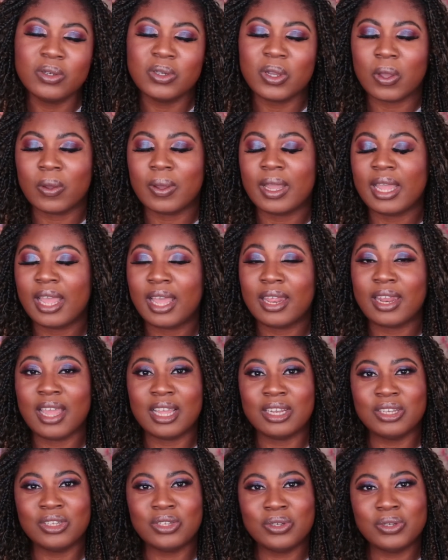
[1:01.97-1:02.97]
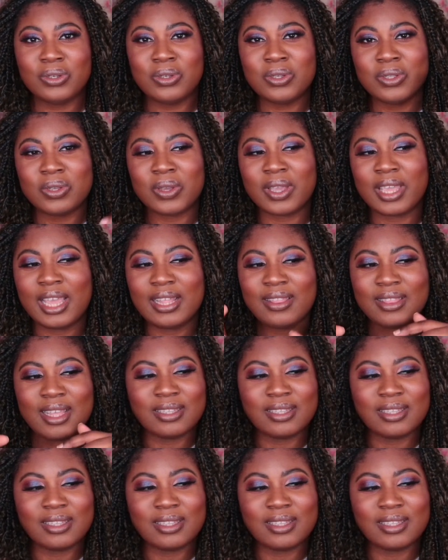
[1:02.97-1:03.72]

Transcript: go ahead and do so. Hit that